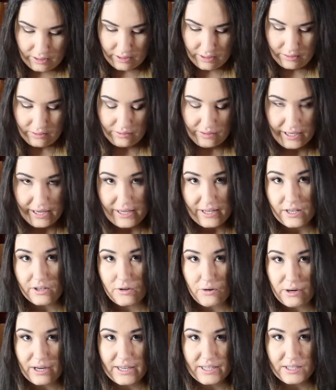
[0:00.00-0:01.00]
Okay,
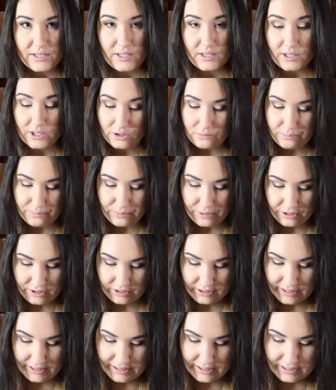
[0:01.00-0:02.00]
according to the little
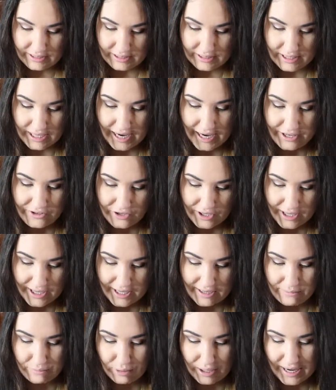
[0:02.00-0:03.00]
booklet, it says a
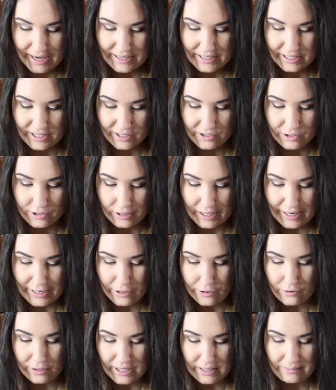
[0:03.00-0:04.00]
hydrating and brightening under eye
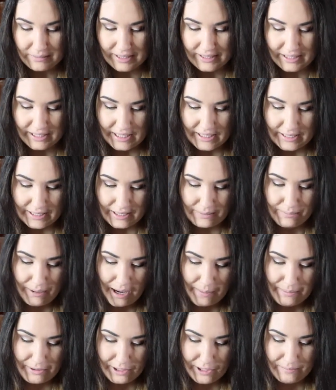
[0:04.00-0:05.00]
cream that's easy to
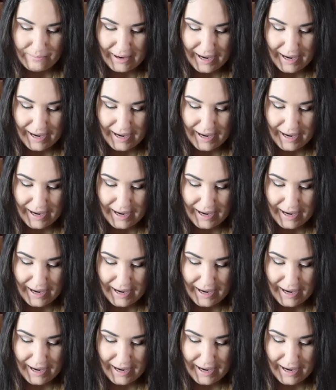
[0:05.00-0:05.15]
pop in your